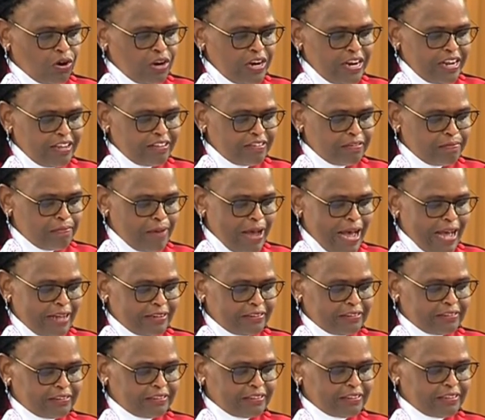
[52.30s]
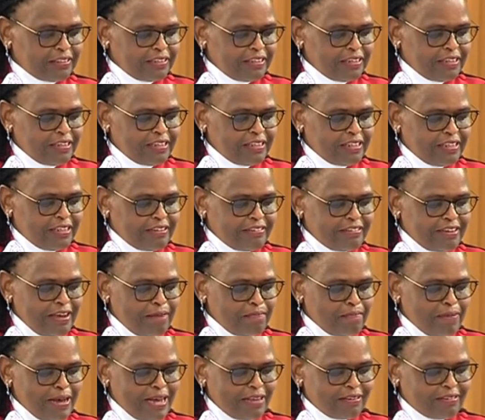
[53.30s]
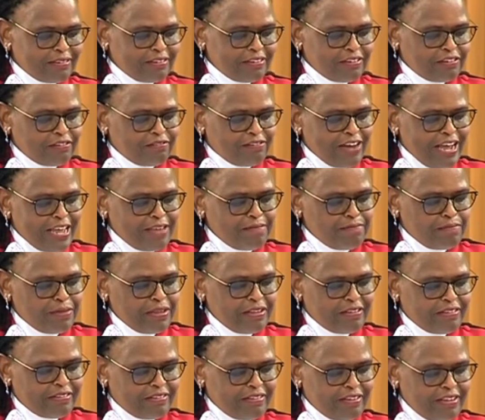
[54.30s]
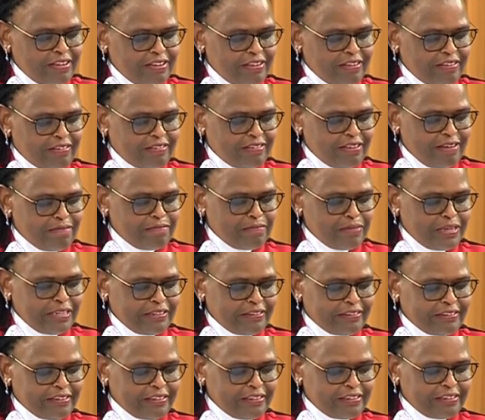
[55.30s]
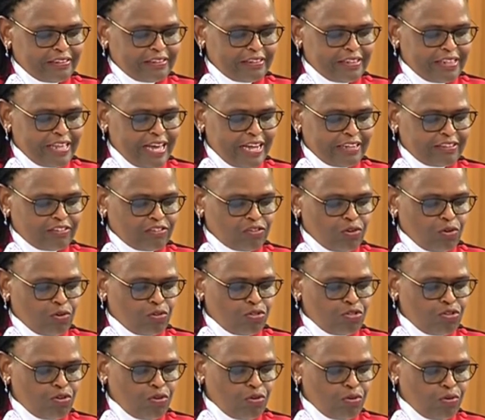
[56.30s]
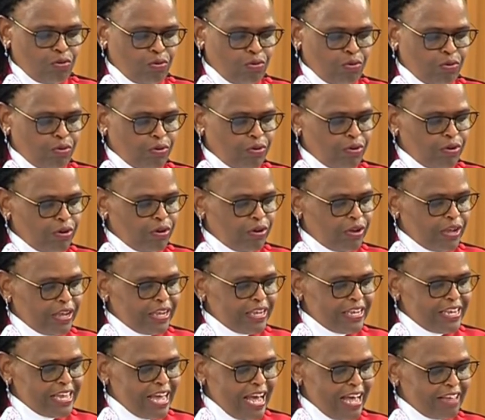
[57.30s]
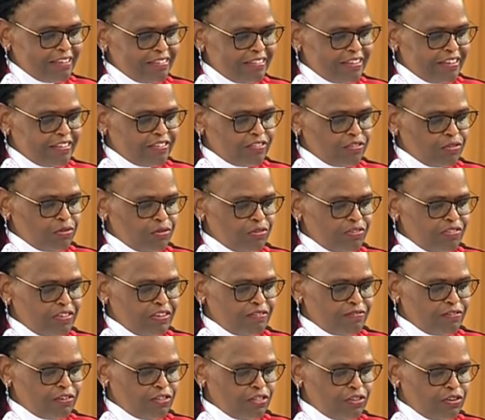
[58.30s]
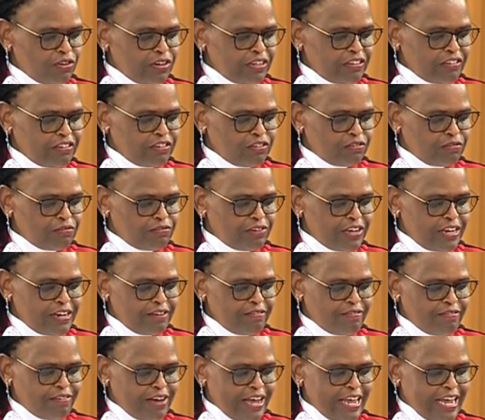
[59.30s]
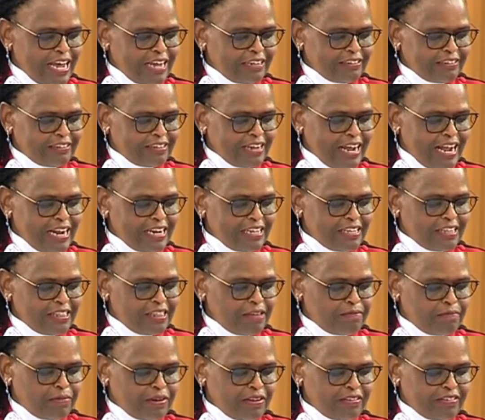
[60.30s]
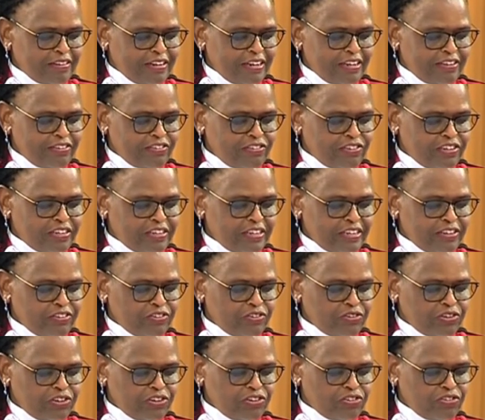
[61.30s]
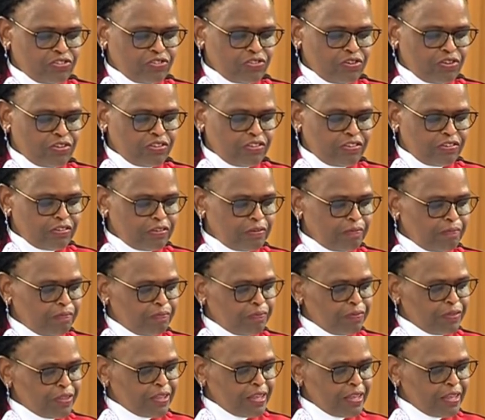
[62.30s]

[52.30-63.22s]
On his part, the chairperson of IBC submitted that although he has the exclusive authority to verify and tally the presidential election results